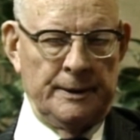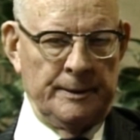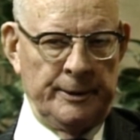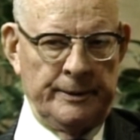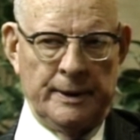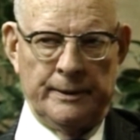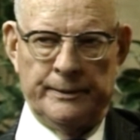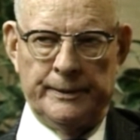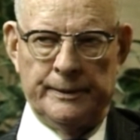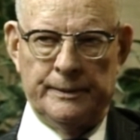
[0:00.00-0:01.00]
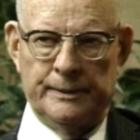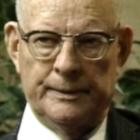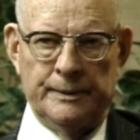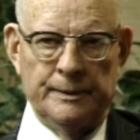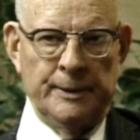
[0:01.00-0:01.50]
Follow me around,
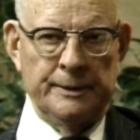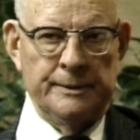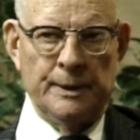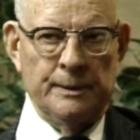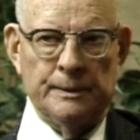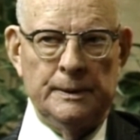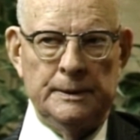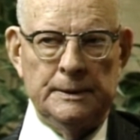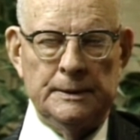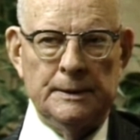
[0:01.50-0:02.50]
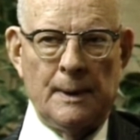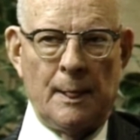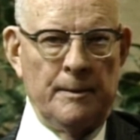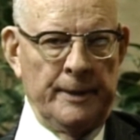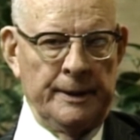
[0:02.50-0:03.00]
you must know
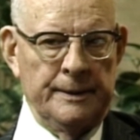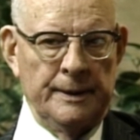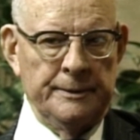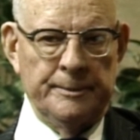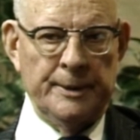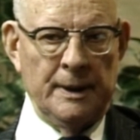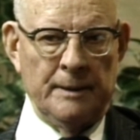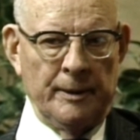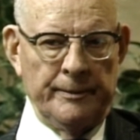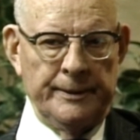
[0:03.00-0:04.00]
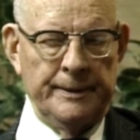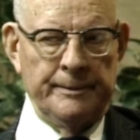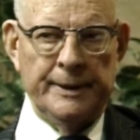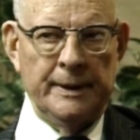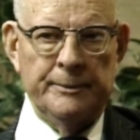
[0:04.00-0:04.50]
many kinds of problems.
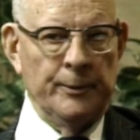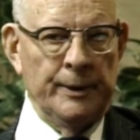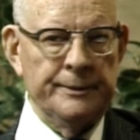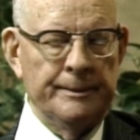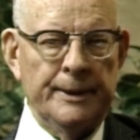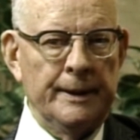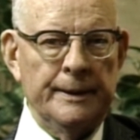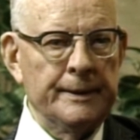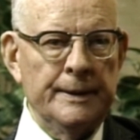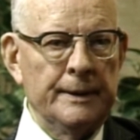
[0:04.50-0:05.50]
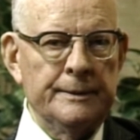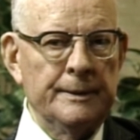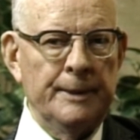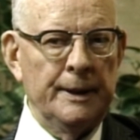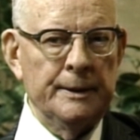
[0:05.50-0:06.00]
Sometimes one supplier cannot
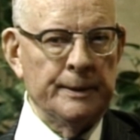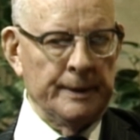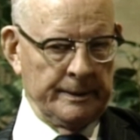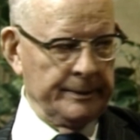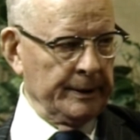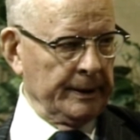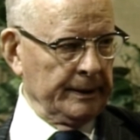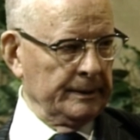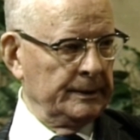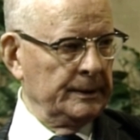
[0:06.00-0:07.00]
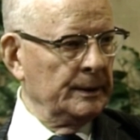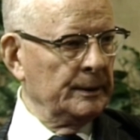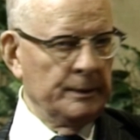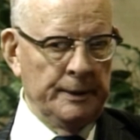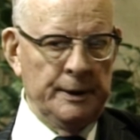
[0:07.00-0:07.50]
supply you enough today.
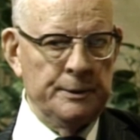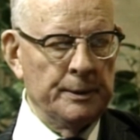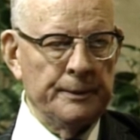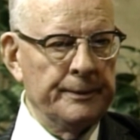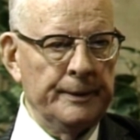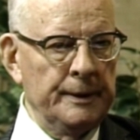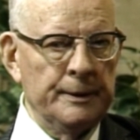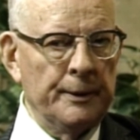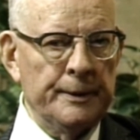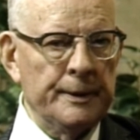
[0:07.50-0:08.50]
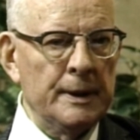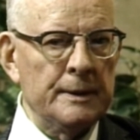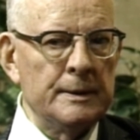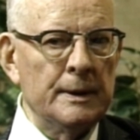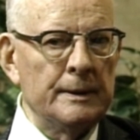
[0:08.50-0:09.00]
You need two or three in order to
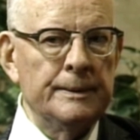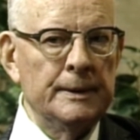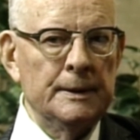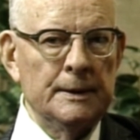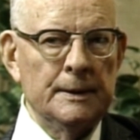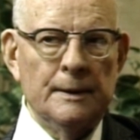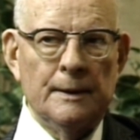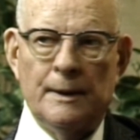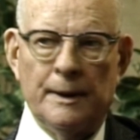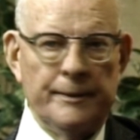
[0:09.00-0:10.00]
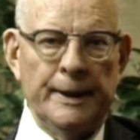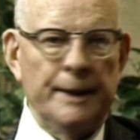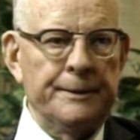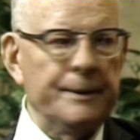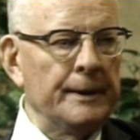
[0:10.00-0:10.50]
get enough of
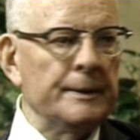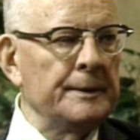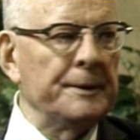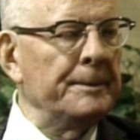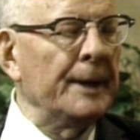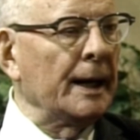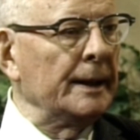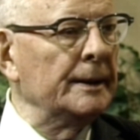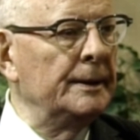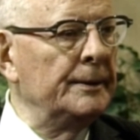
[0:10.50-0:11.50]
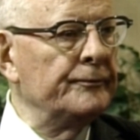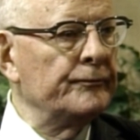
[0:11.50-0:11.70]
an uncertain supply.